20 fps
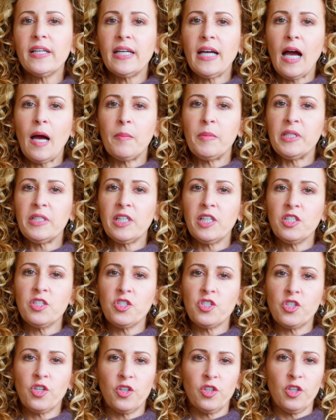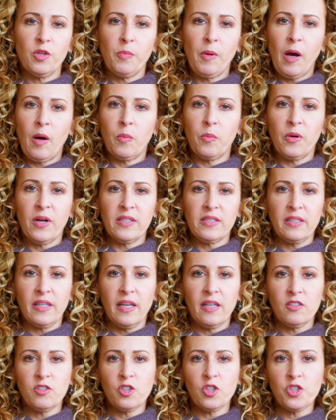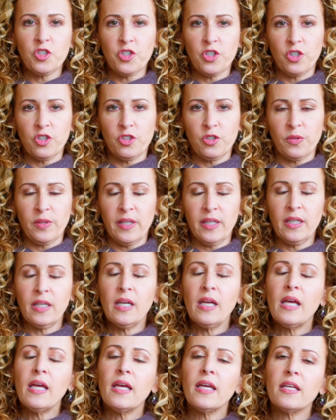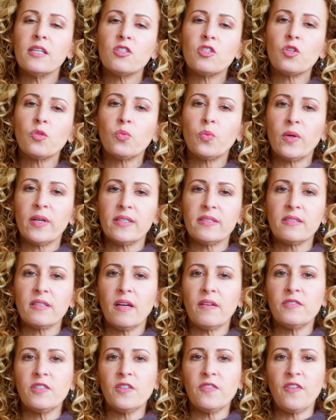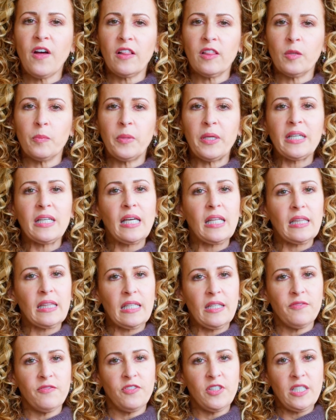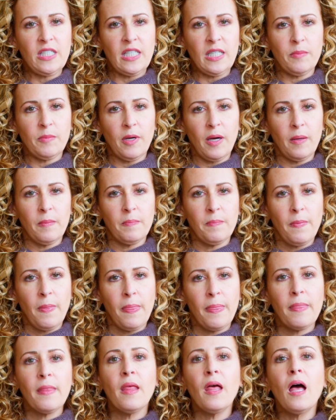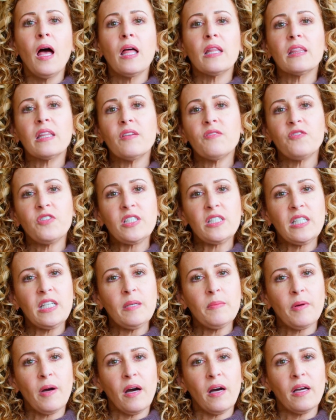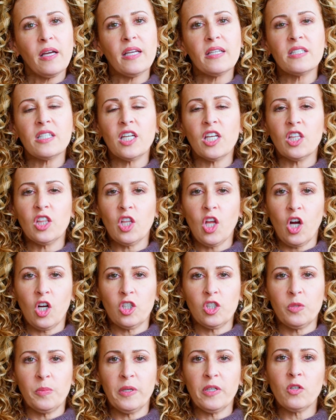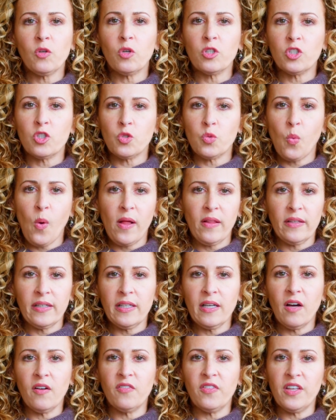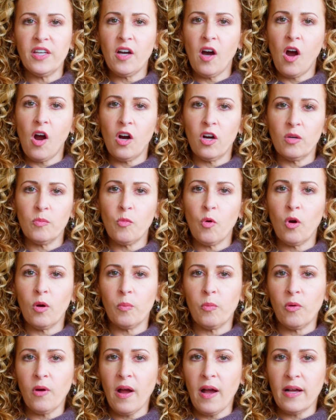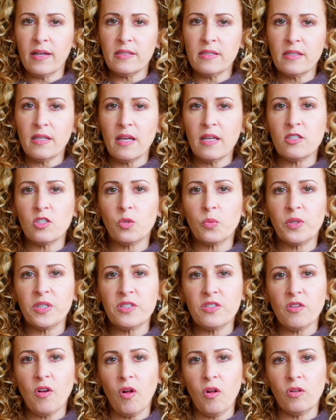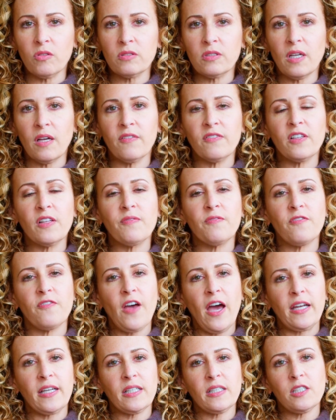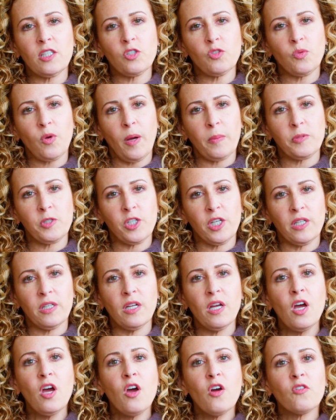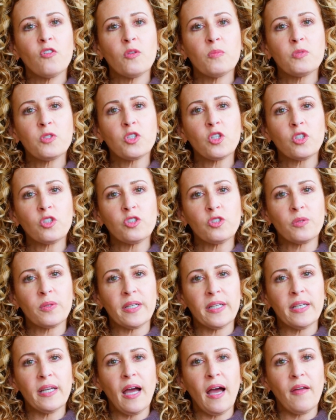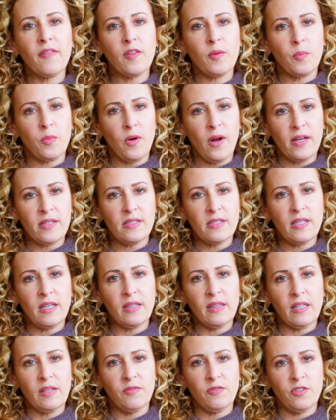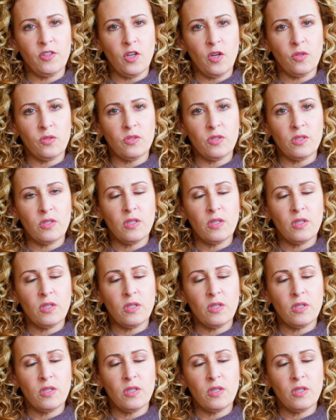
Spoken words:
common concern about breast cancer surgery is the risk of developing lymphedema. Lymphedema is an enlargement or swelling of the arm or breast as a result of lymphatic disruption from surgery on the breast and lymph nodes.